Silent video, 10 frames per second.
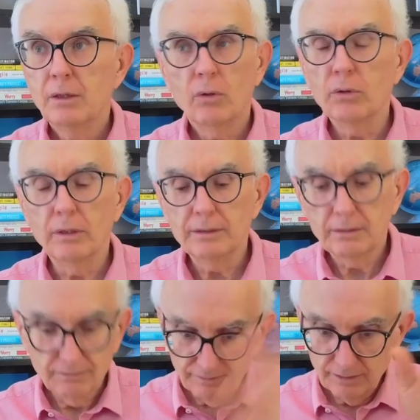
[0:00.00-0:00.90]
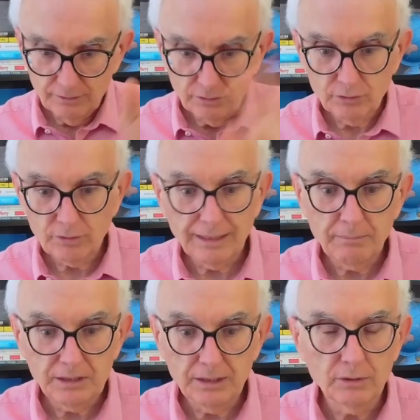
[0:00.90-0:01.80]
oh, très
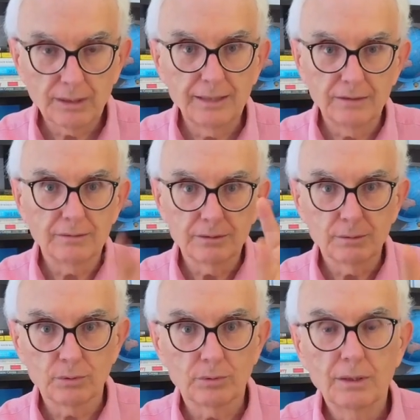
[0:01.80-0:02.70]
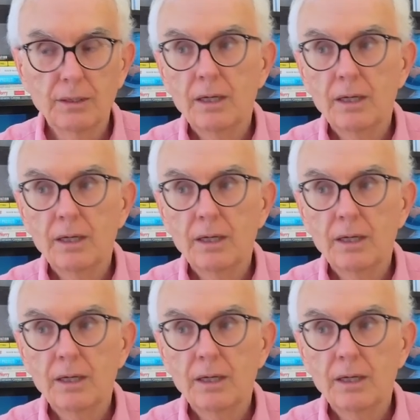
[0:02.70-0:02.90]
busy, très busy.